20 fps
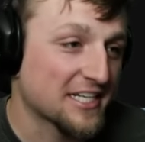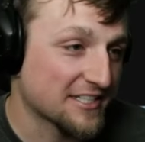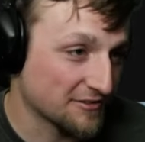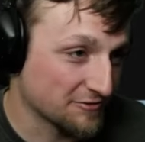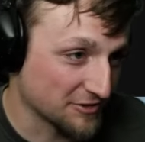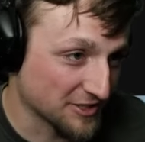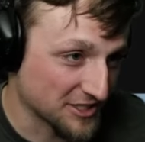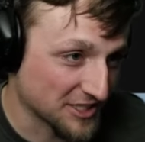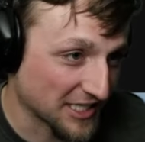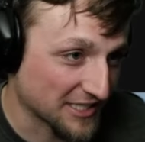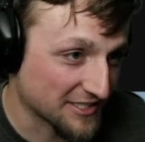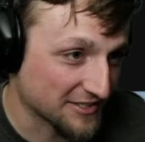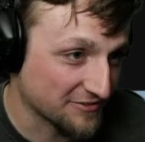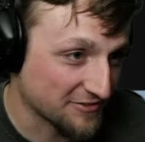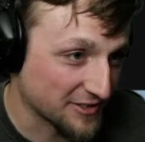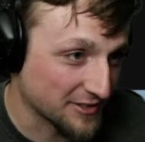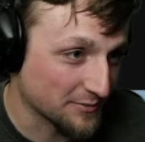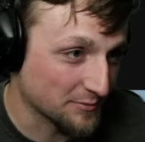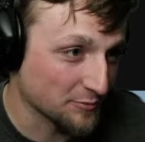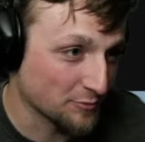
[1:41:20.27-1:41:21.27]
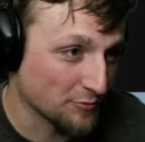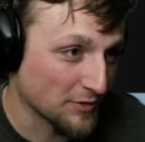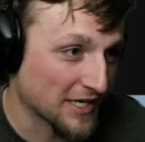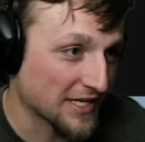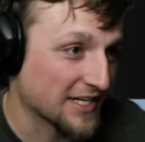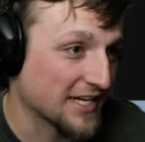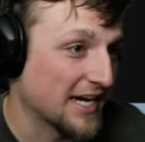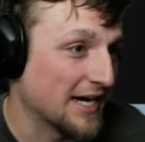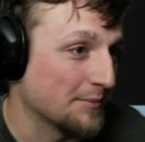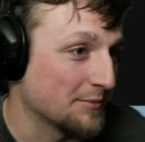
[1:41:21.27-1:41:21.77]
rejected from Y
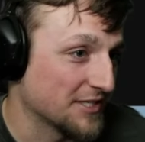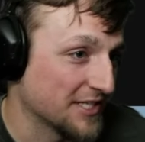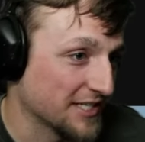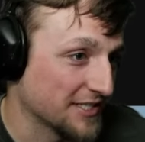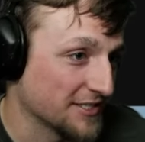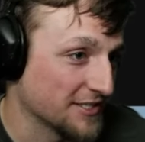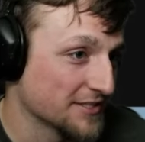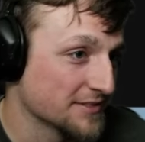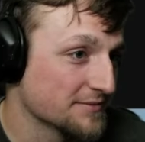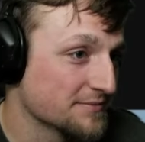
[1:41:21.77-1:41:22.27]
Combinator.